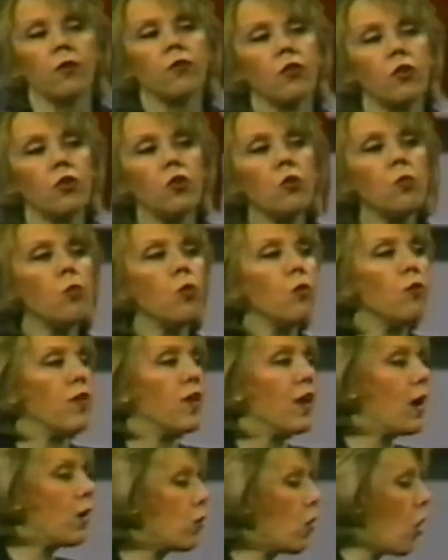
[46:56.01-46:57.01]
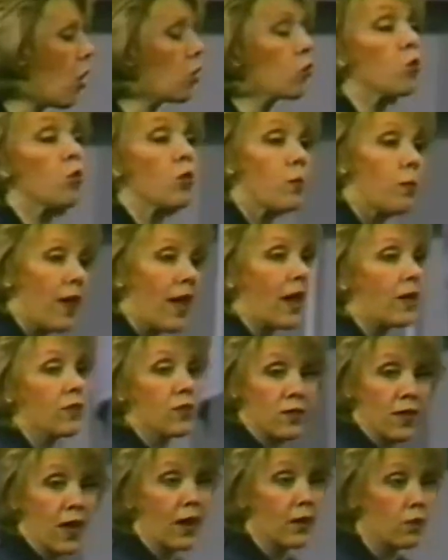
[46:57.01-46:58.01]
There's a new movie out called We're
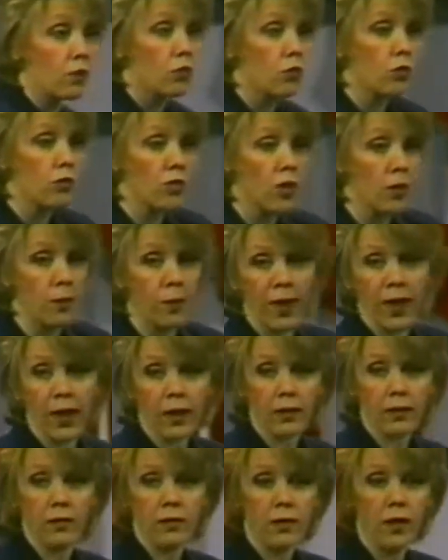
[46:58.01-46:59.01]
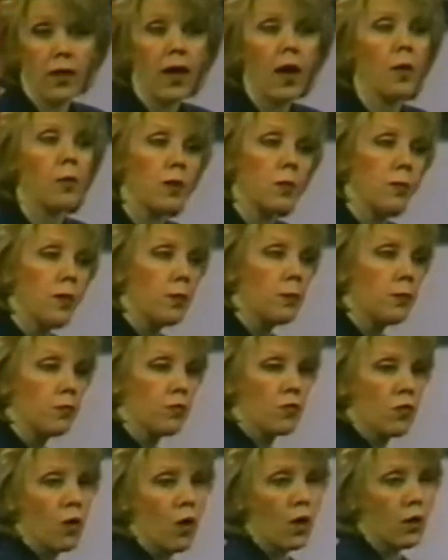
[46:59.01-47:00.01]
Back. The Dinosaurs Are Back. How many
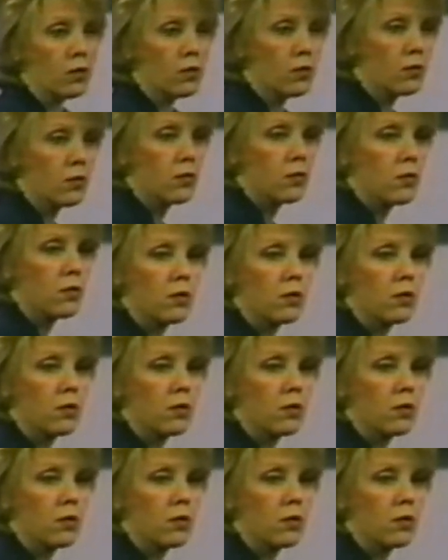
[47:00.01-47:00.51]
people saw it?